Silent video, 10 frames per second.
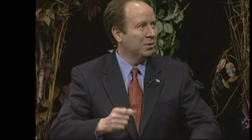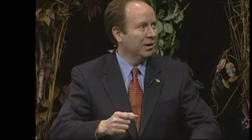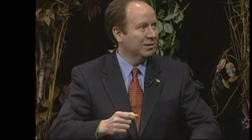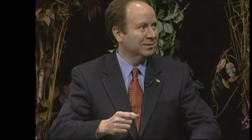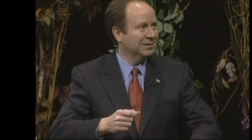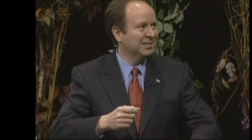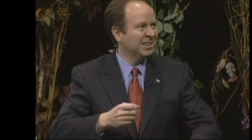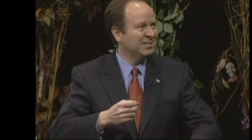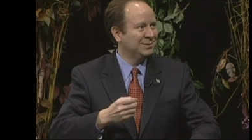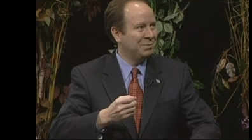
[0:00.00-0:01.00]
politics
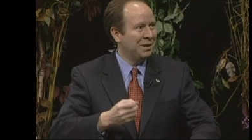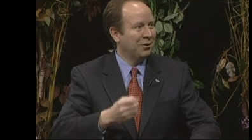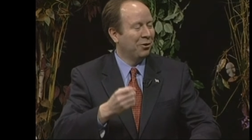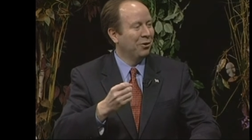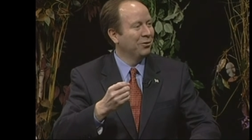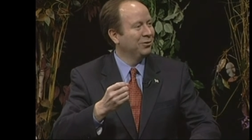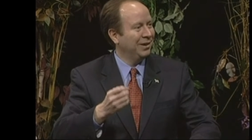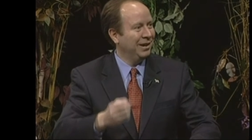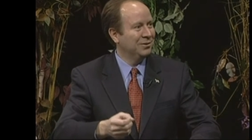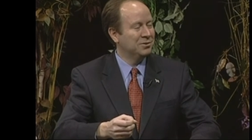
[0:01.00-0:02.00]
and I spend all
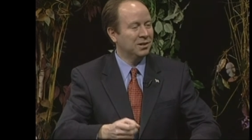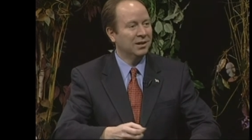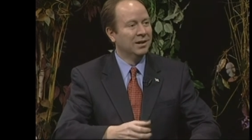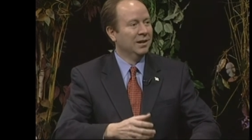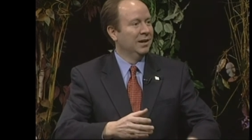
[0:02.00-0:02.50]
this energy